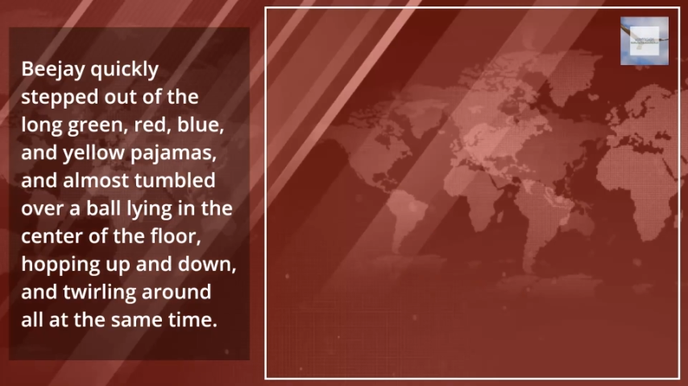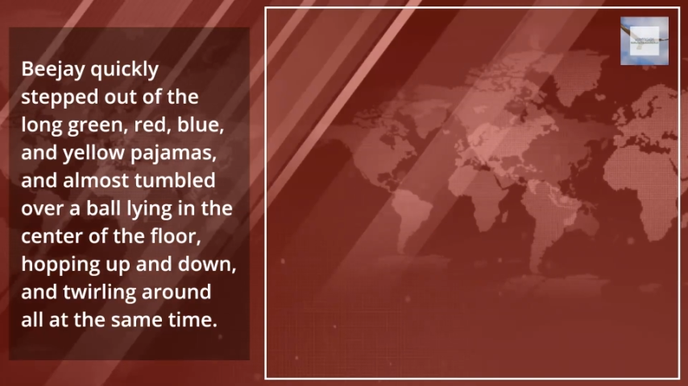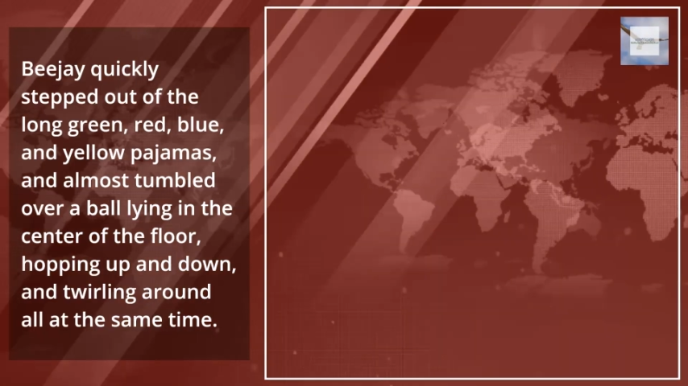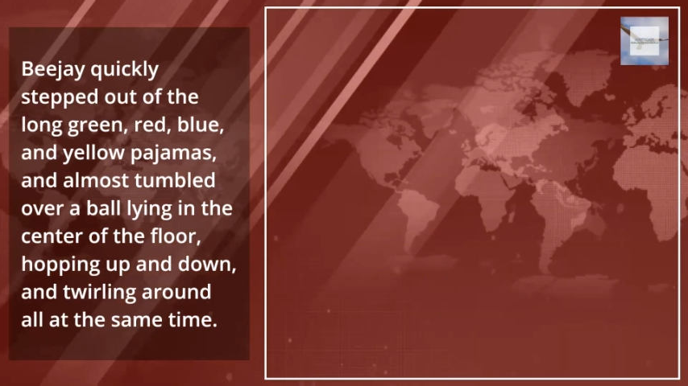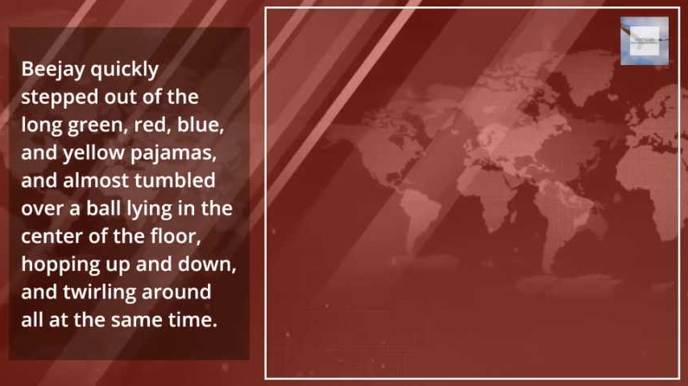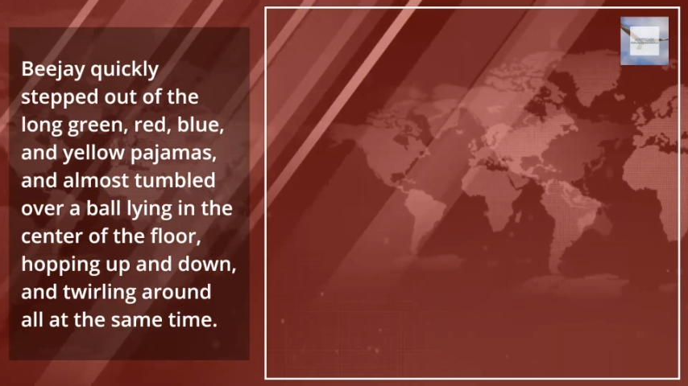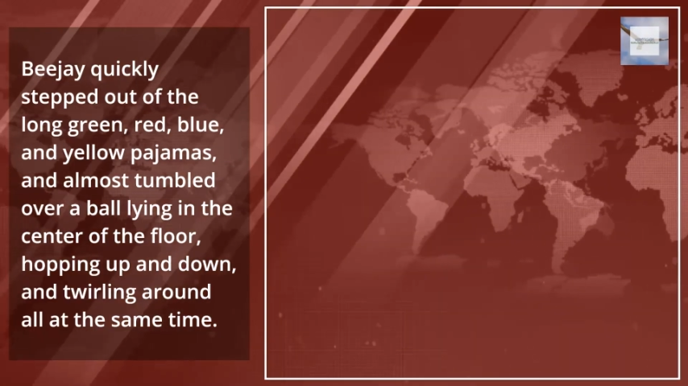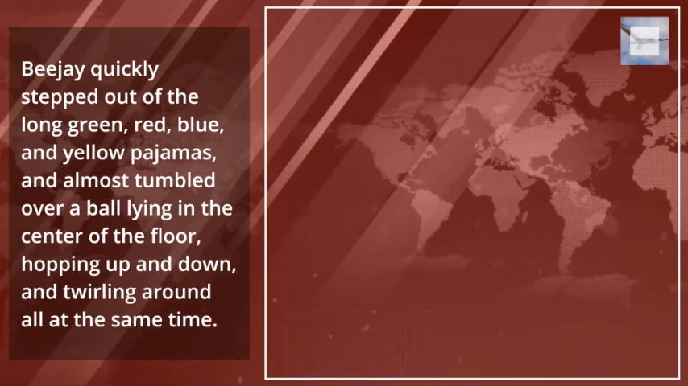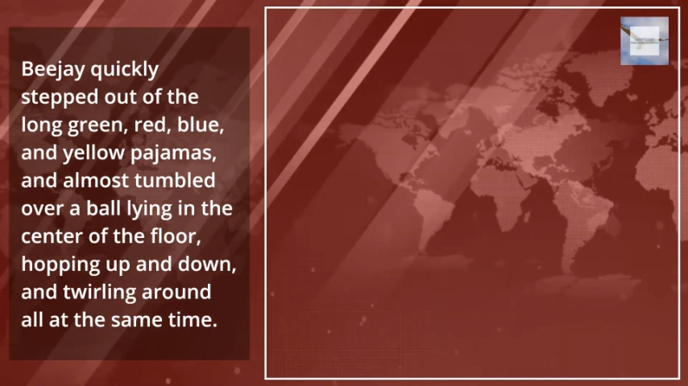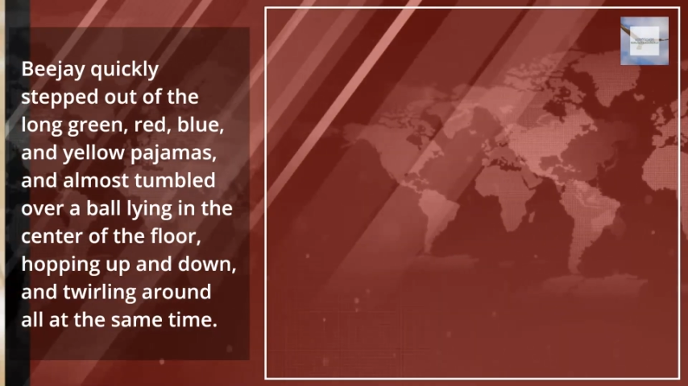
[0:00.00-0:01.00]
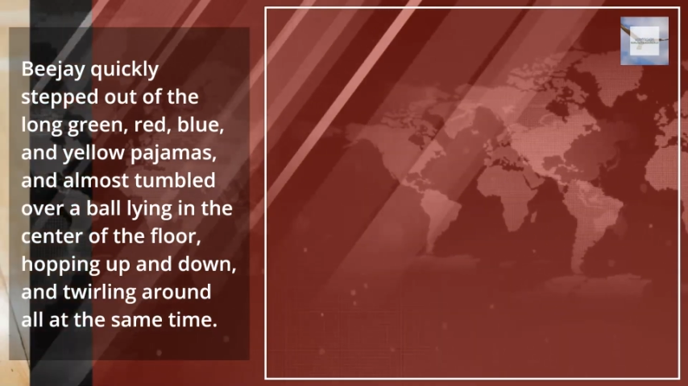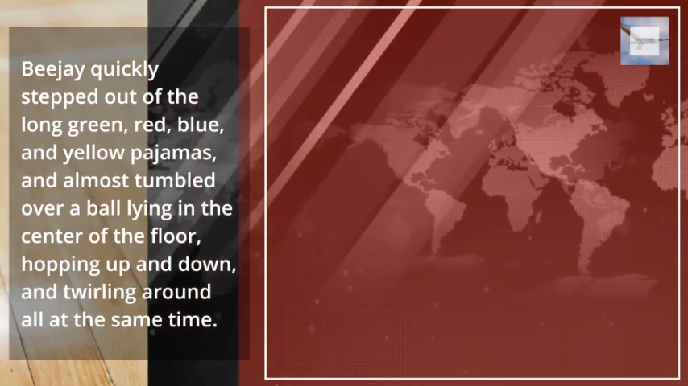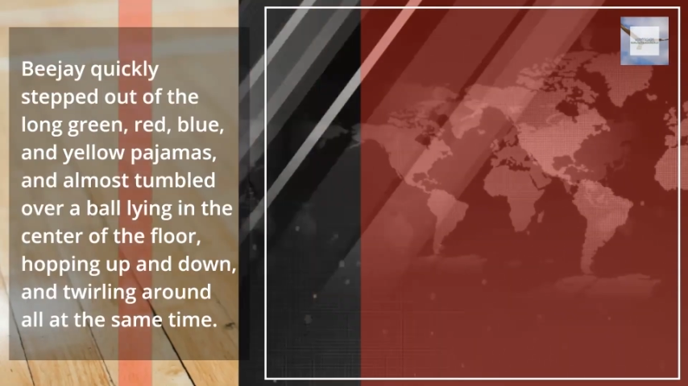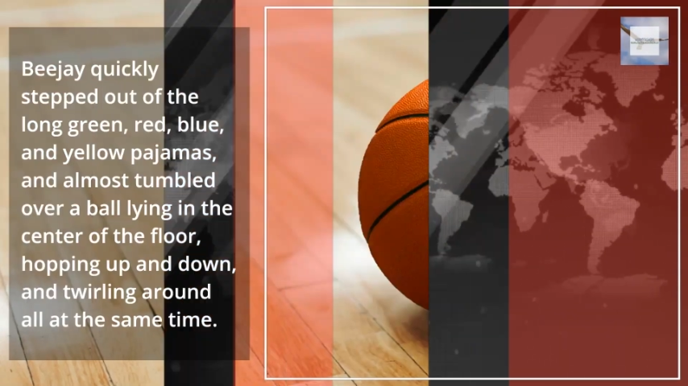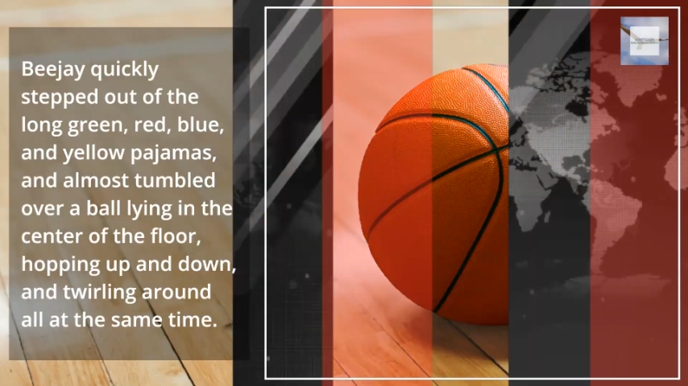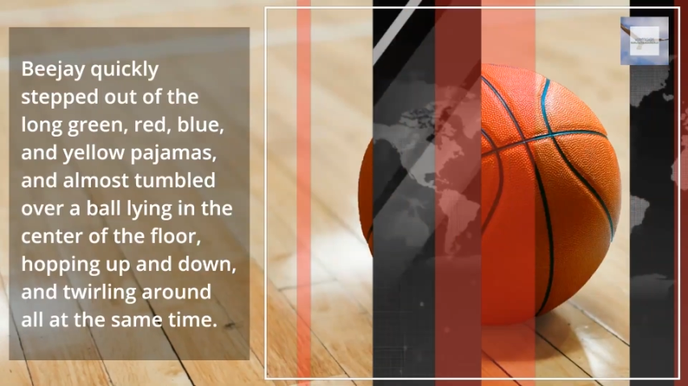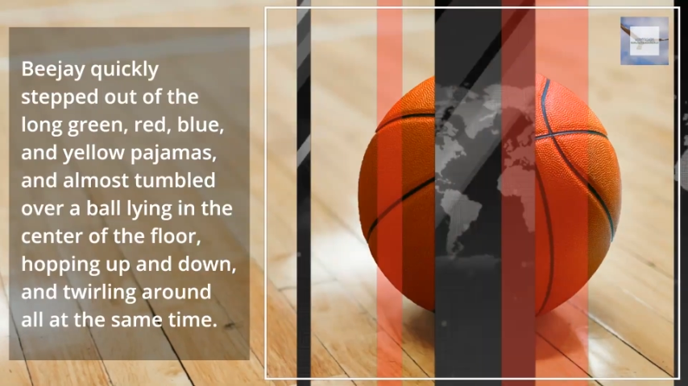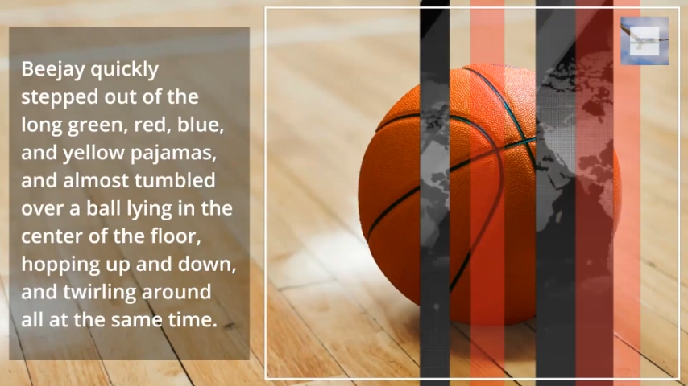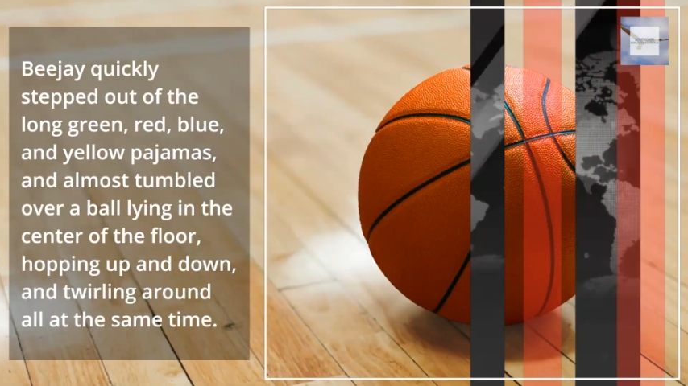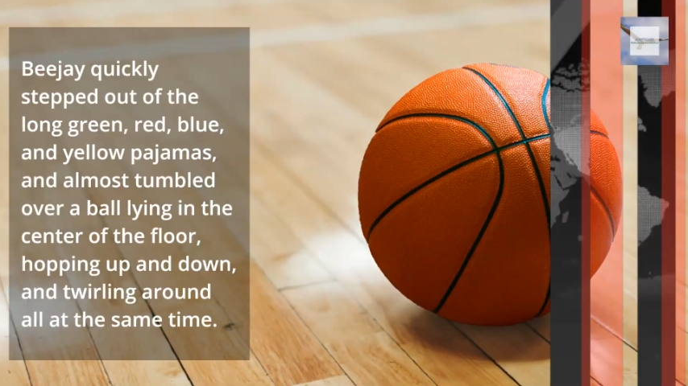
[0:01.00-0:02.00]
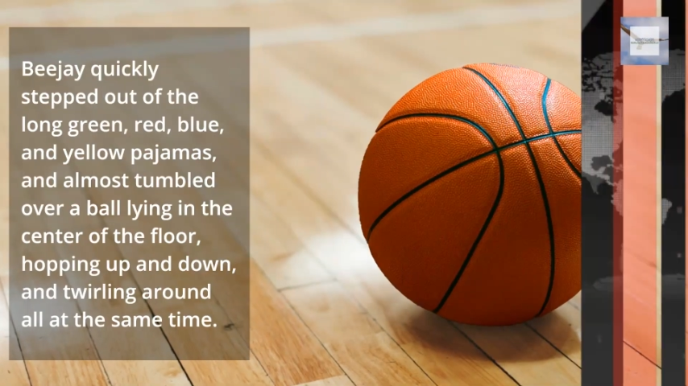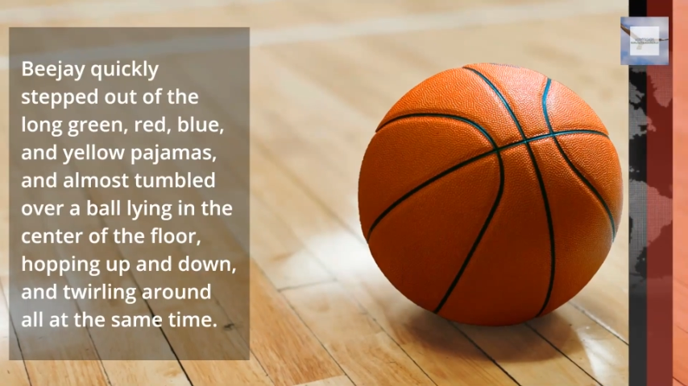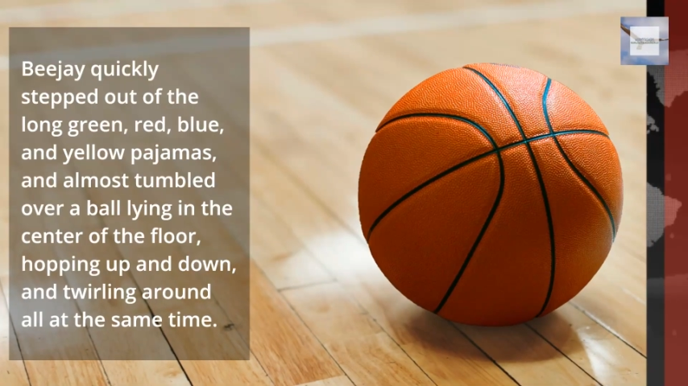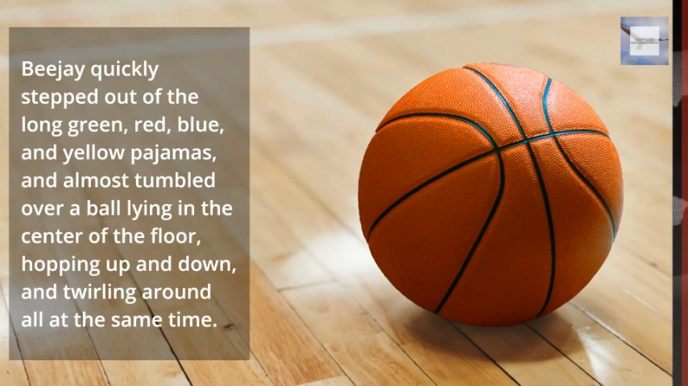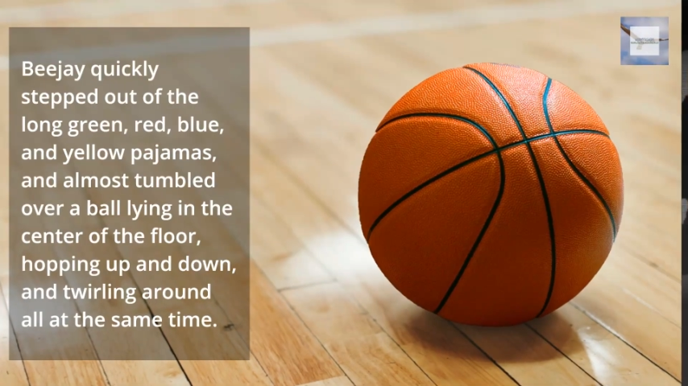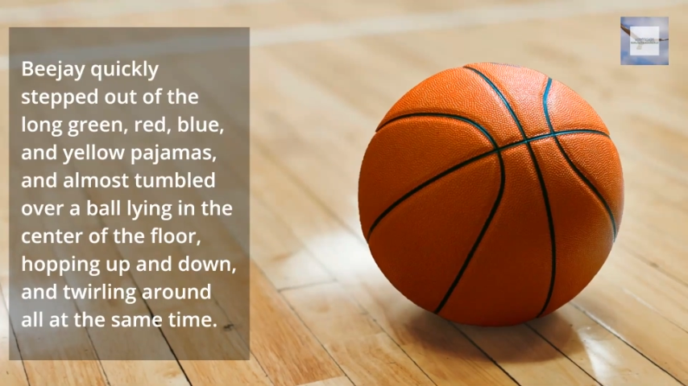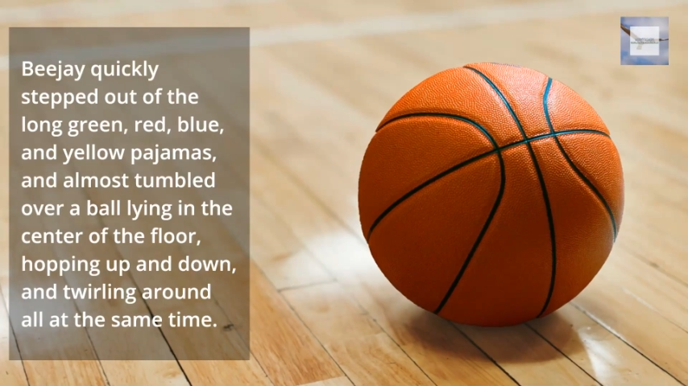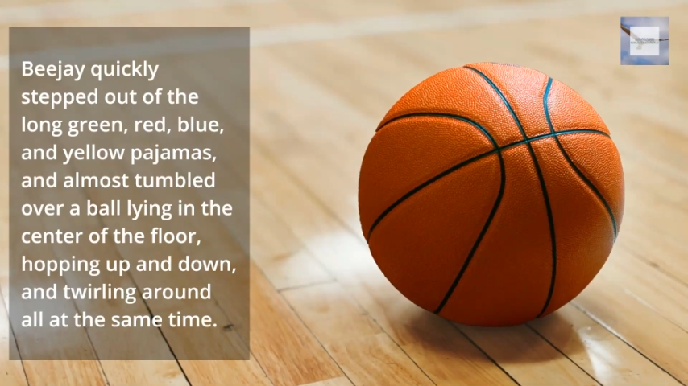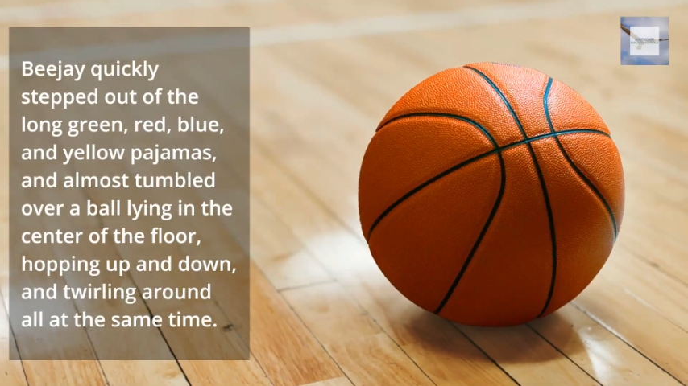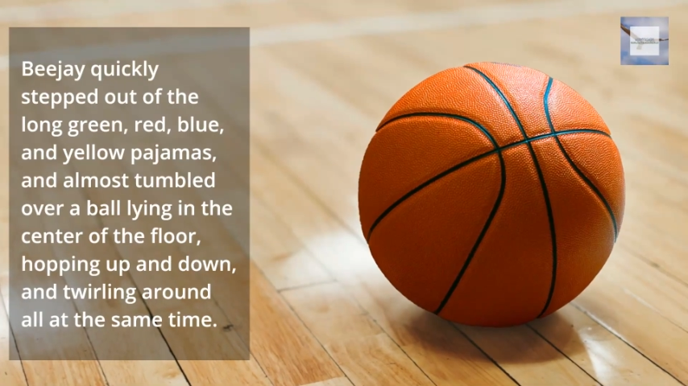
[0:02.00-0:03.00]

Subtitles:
No face is visible, so there are no lips to read.